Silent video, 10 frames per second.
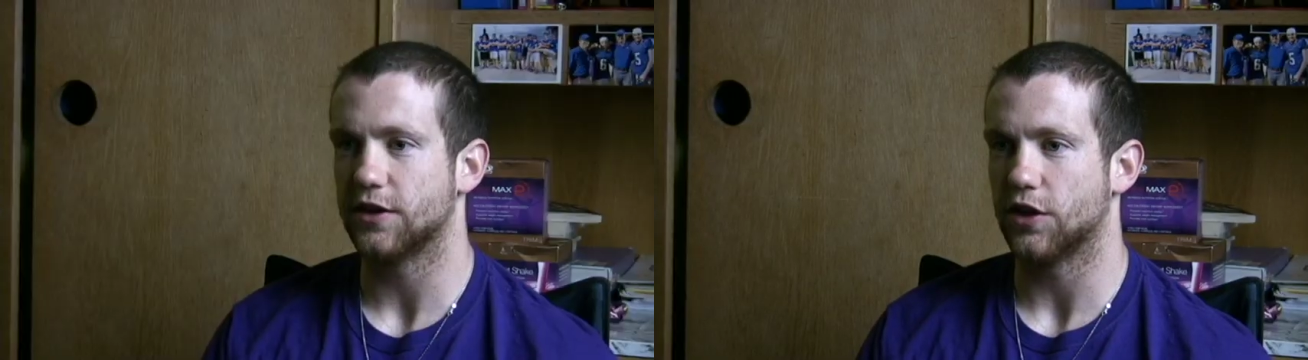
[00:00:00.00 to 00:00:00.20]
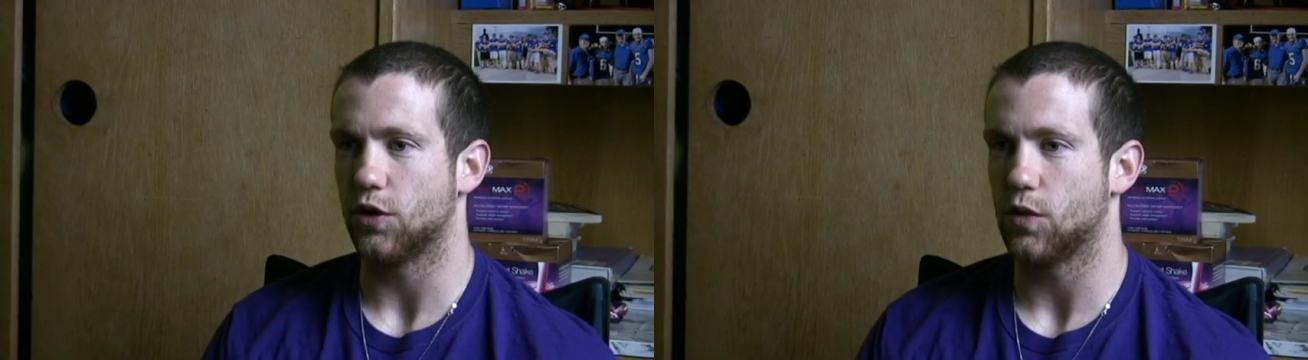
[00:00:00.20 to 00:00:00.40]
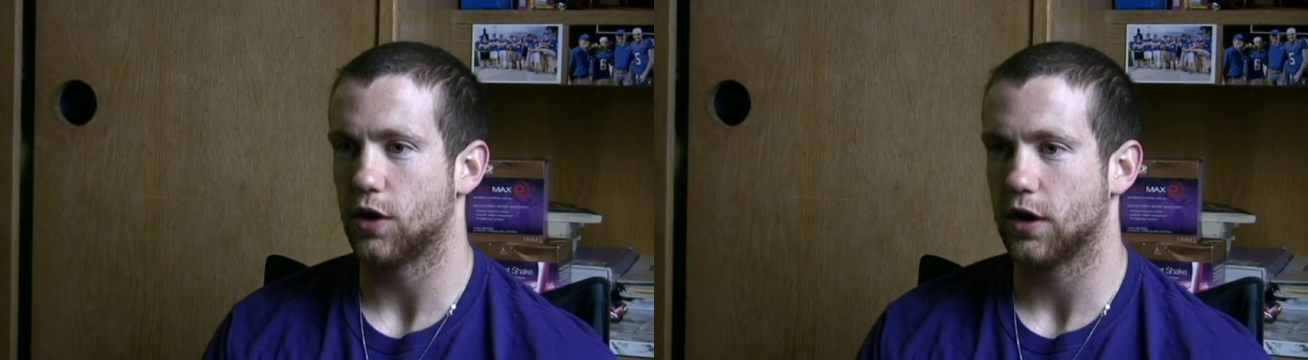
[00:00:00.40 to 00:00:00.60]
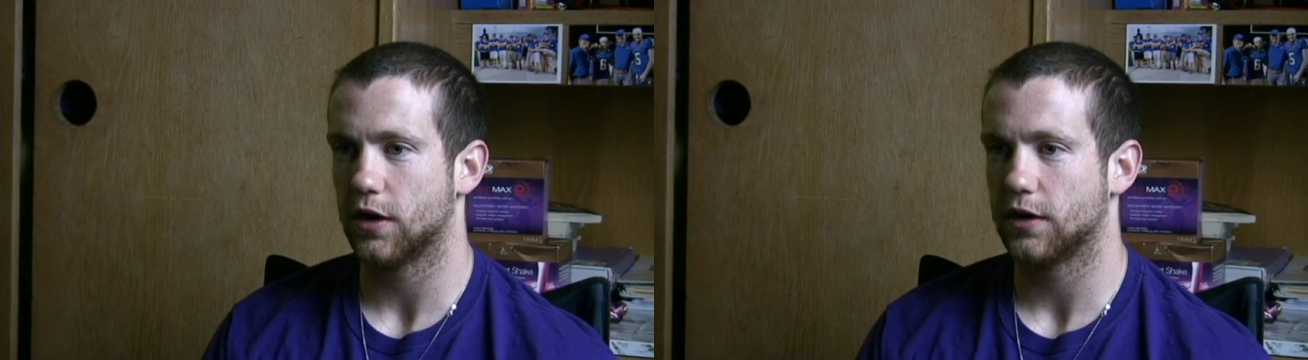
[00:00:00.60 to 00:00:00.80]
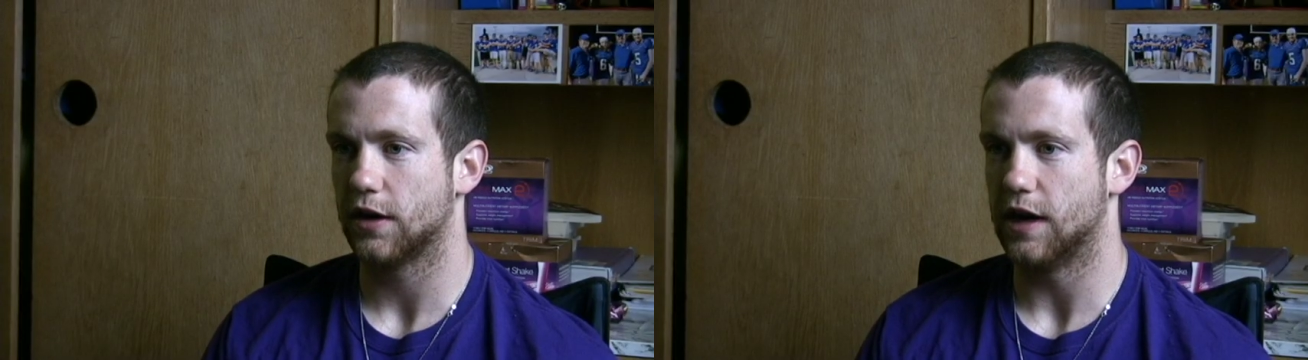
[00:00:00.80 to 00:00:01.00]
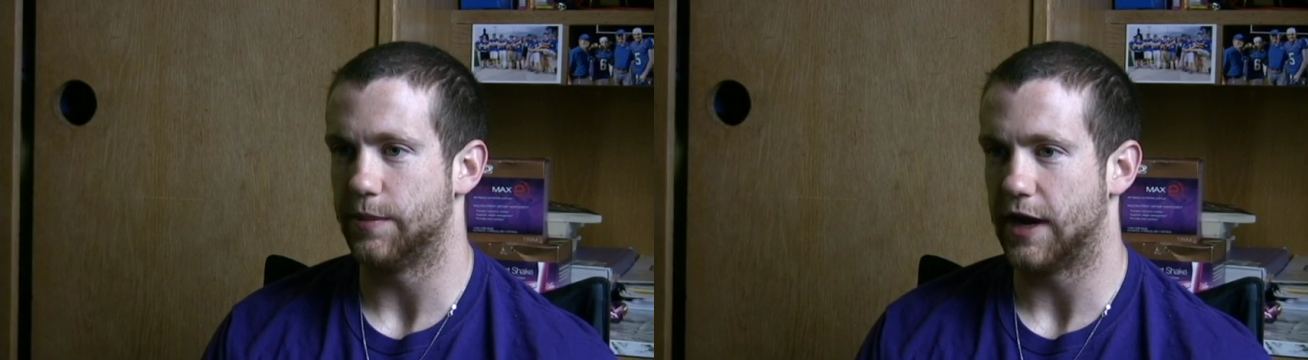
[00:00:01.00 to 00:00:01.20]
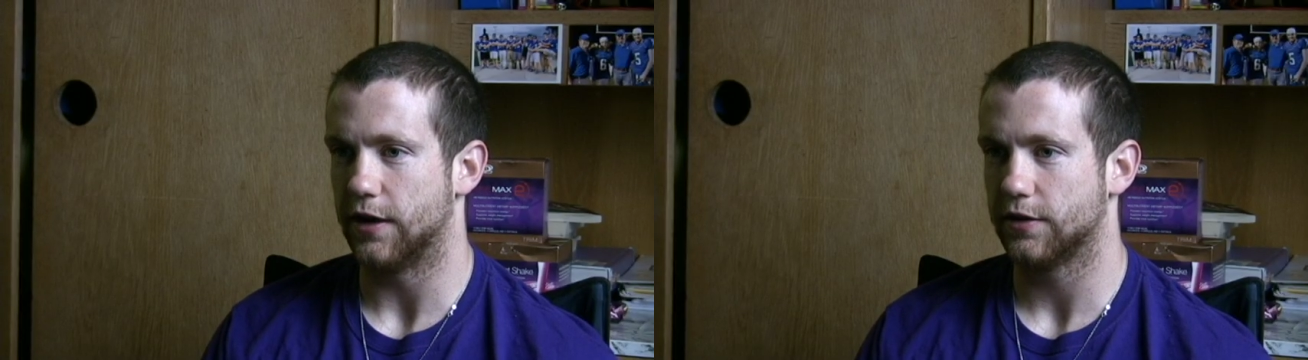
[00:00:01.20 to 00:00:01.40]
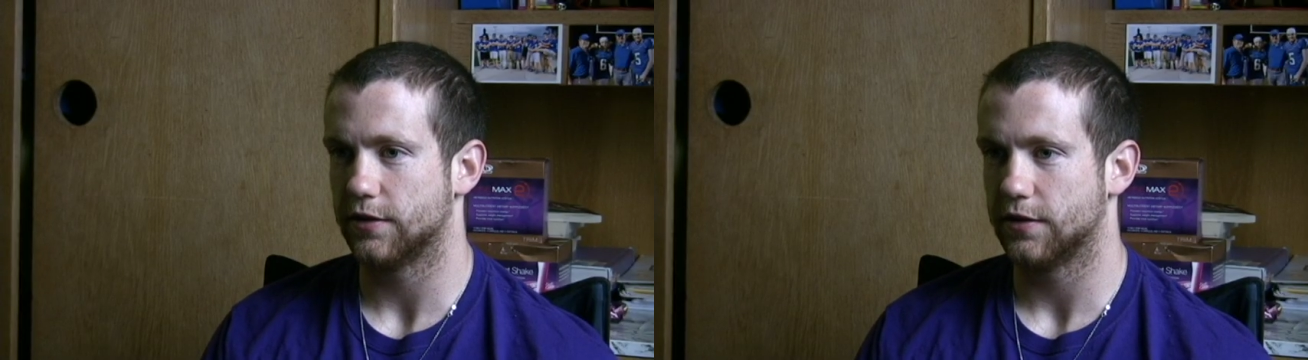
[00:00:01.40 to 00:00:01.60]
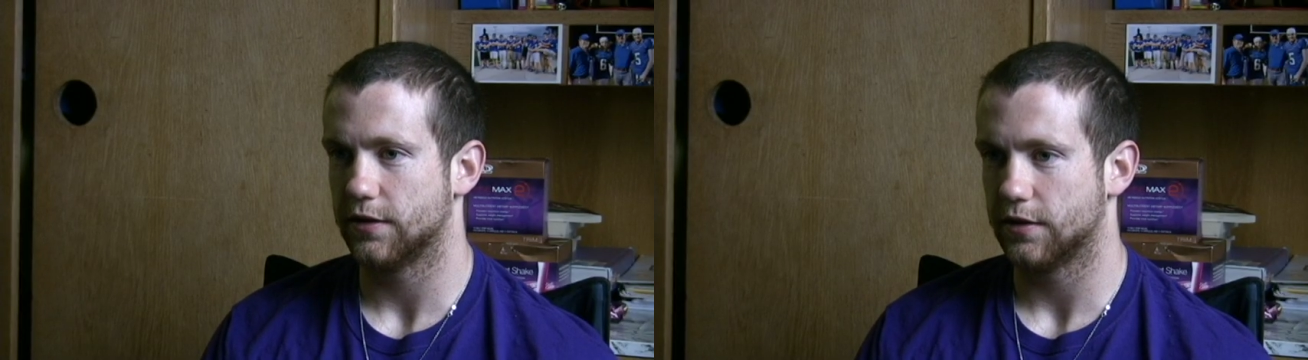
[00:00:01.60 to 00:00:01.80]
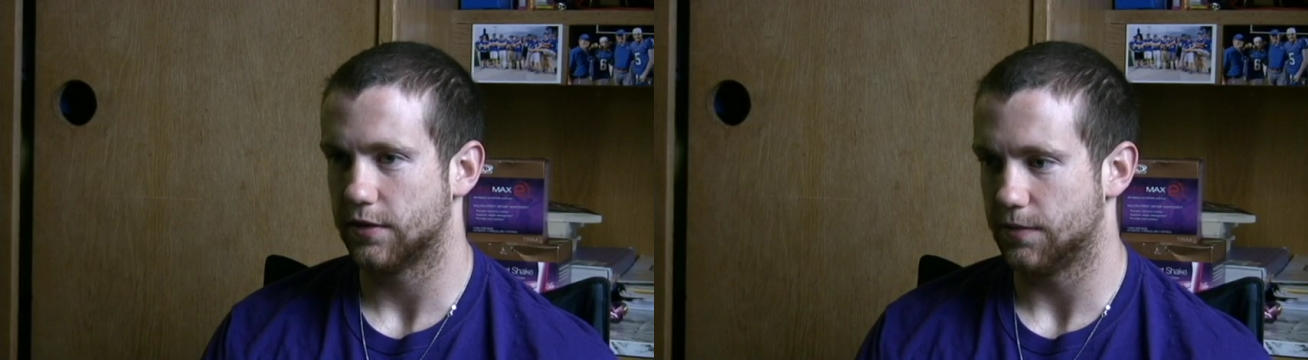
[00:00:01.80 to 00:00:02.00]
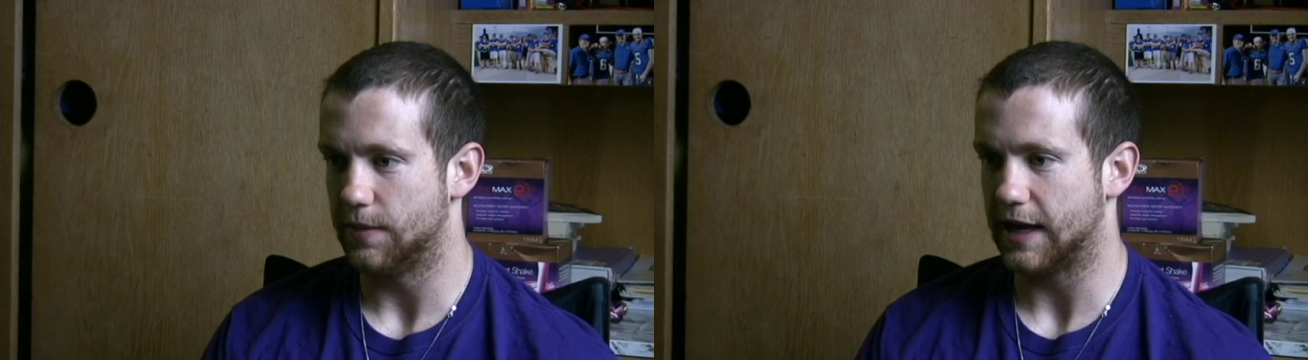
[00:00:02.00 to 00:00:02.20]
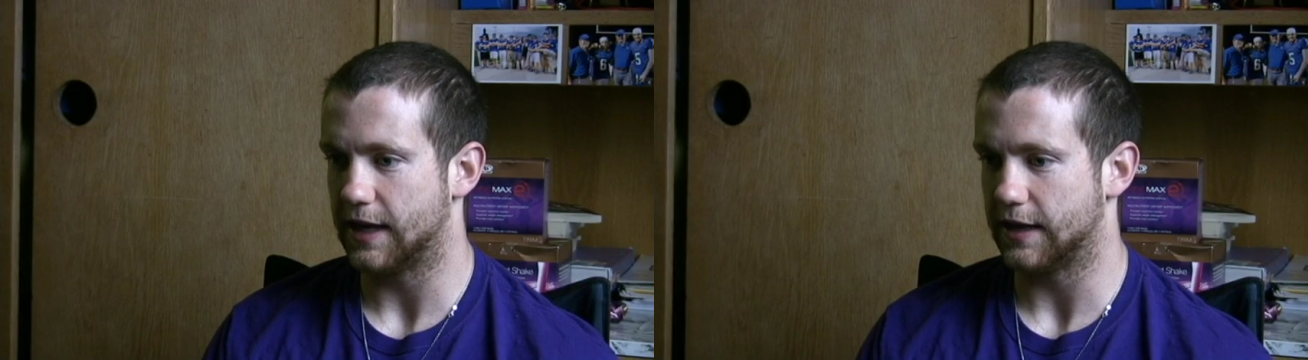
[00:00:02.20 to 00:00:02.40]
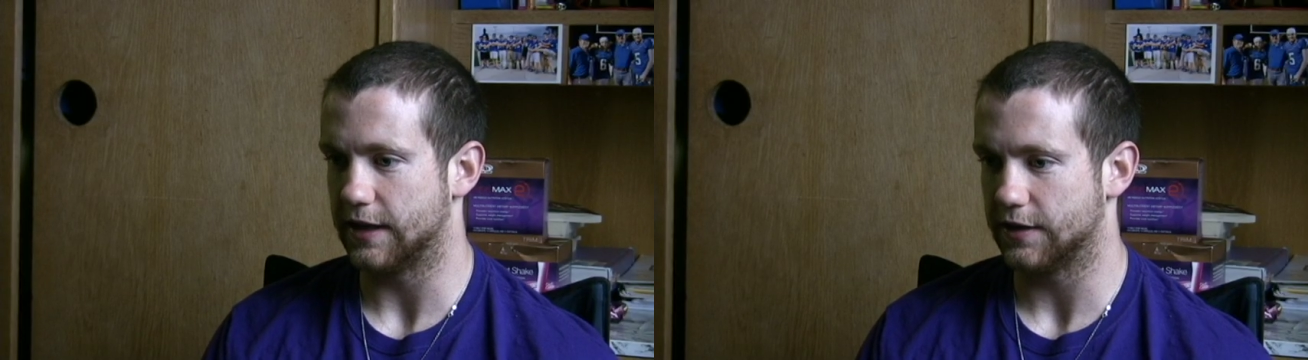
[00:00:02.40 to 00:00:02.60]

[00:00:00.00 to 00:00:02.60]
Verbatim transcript: to their word about making it